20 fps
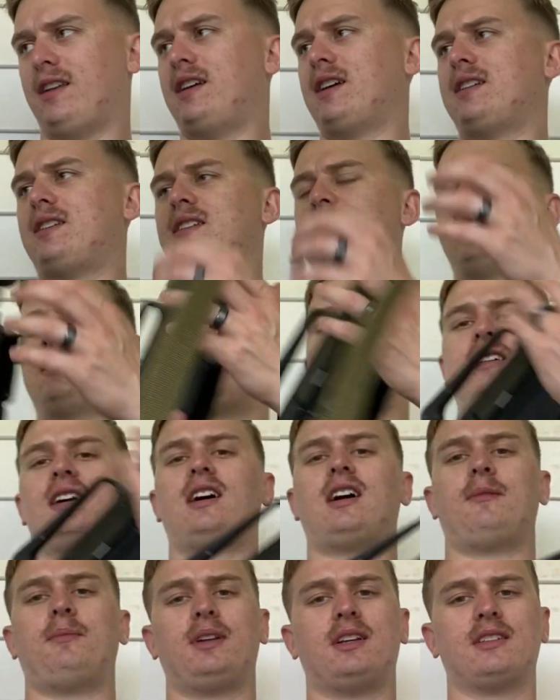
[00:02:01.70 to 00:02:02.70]
yet to
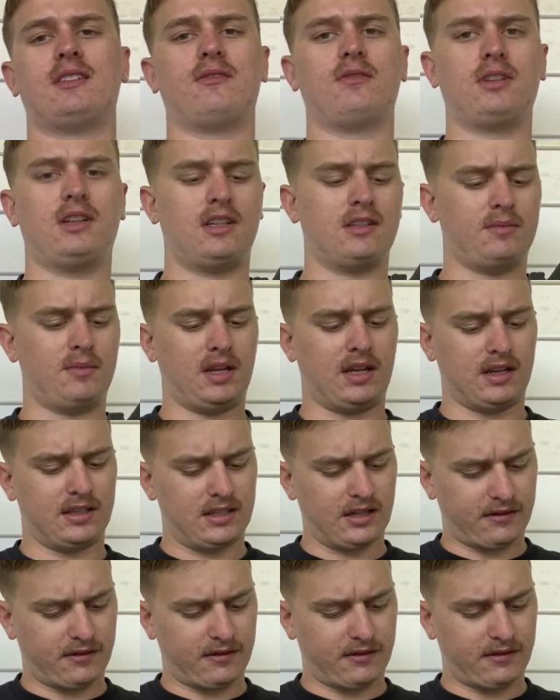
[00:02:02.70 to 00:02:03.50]
decide, because it really doesn't make a